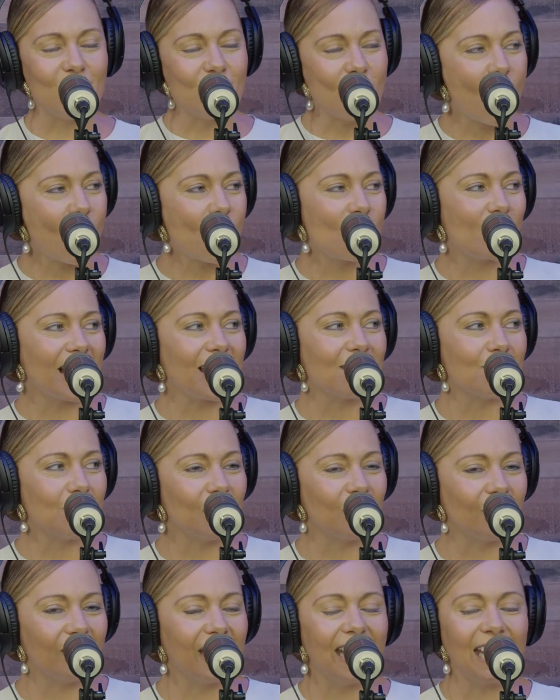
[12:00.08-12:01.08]
I know what I'm
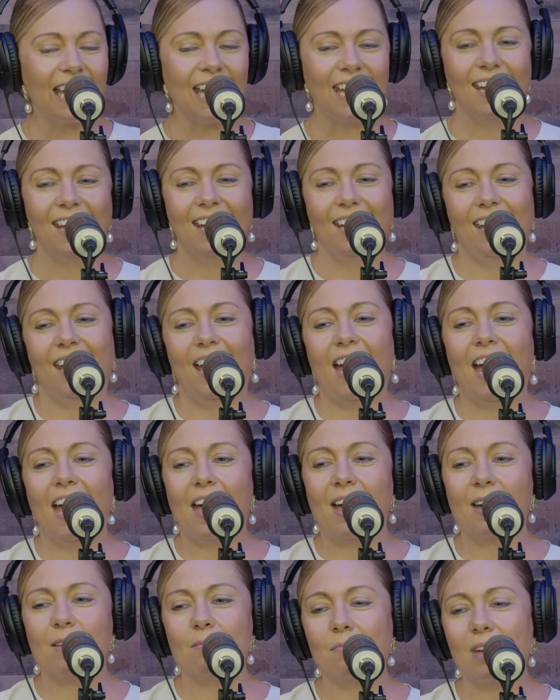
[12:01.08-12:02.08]
doing.
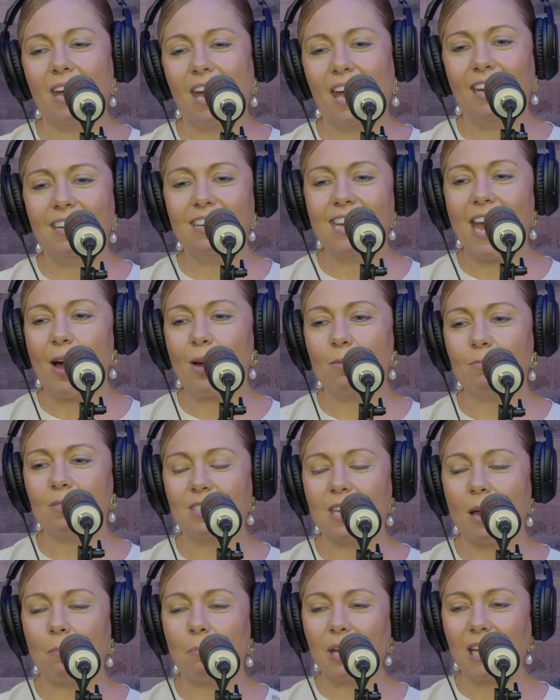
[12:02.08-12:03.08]
And now I'm
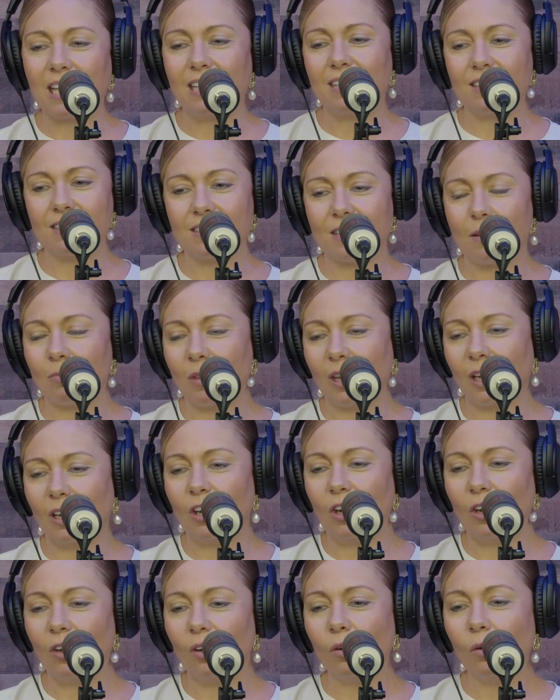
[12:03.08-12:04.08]
stepping into
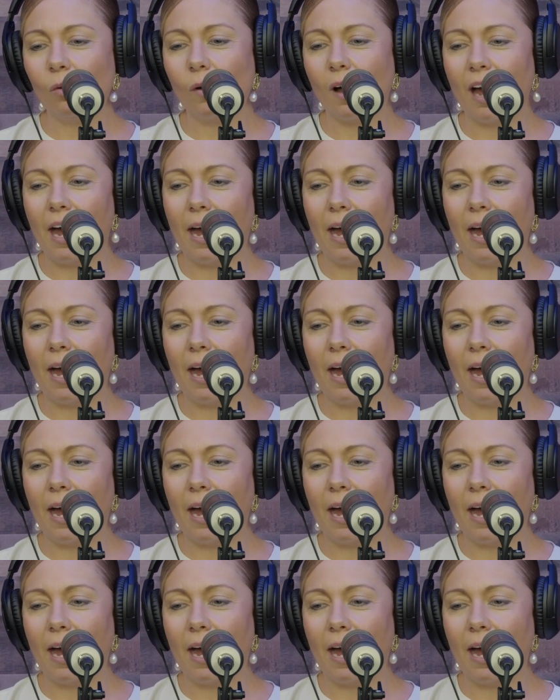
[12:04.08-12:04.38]
something new.